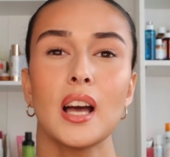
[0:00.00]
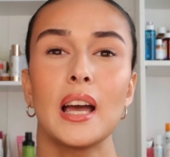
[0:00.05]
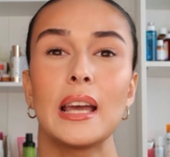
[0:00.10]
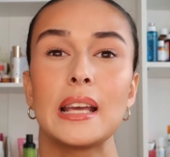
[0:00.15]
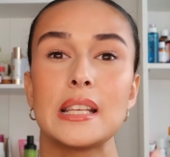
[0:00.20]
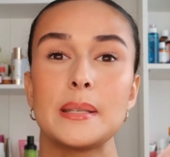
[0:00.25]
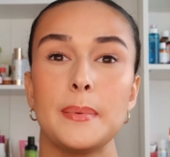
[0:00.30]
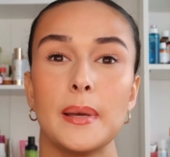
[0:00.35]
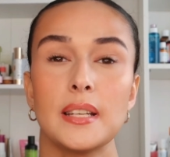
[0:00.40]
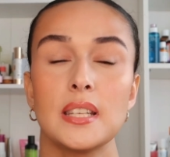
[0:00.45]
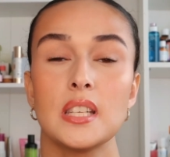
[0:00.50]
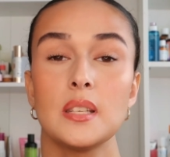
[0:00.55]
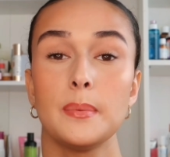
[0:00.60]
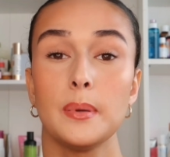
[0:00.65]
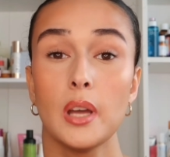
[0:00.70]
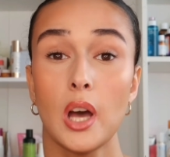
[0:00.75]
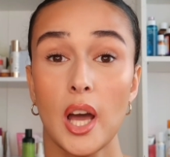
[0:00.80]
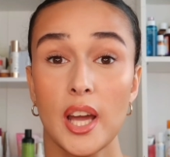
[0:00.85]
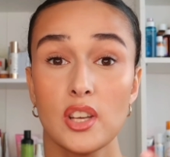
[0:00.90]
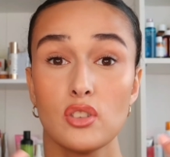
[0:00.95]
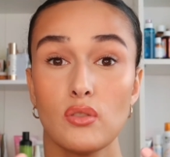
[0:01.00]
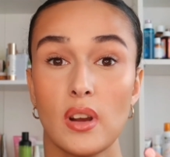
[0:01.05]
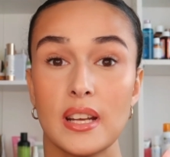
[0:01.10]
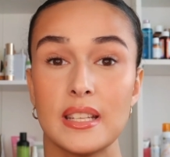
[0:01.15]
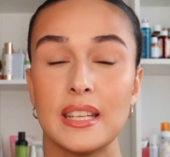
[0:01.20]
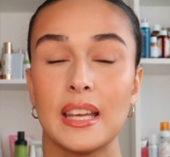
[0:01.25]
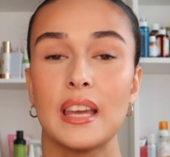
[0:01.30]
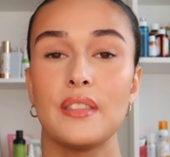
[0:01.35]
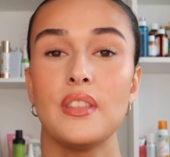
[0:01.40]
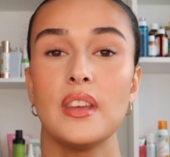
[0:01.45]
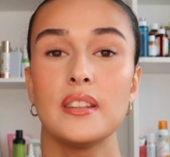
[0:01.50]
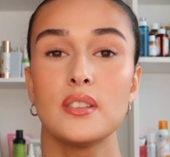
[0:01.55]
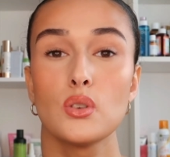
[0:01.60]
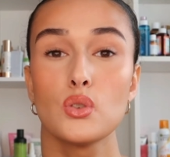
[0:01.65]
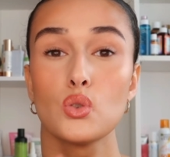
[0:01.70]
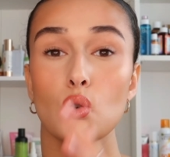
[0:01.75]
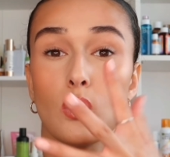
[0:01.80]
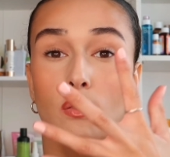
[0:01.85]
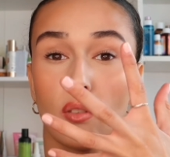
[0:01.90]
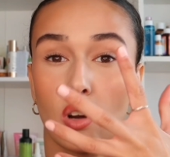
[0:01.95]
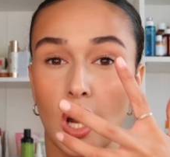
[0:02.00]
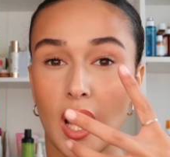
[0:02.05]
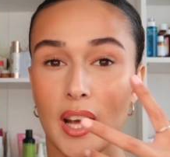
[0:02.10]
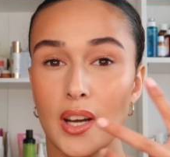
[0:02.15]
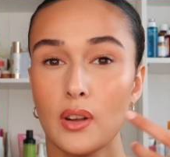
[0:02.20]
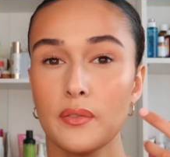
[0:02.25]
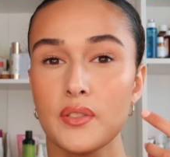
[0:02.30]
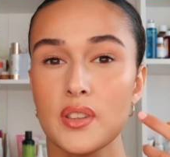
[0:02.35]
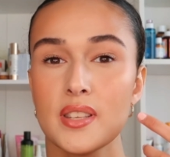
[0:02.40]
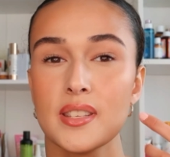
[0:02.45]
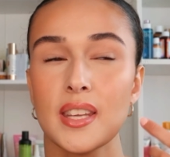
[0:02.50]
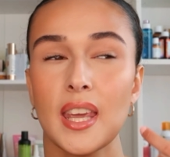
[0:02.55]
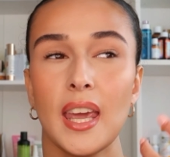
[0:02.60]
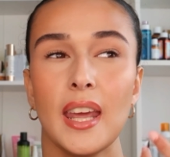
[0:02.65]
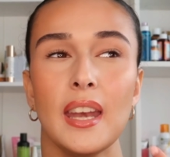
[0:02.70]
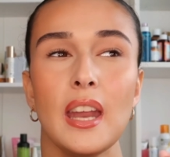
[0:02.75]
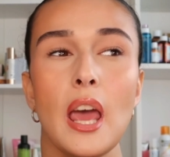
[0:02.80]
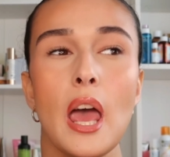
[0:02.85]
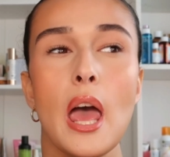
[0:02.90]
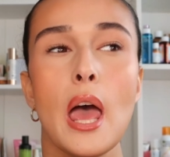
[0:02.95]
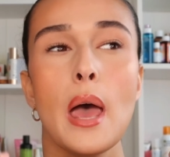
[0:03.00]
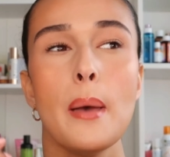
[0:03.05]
I expect it to be hydrating and then to sort of glide off the skin.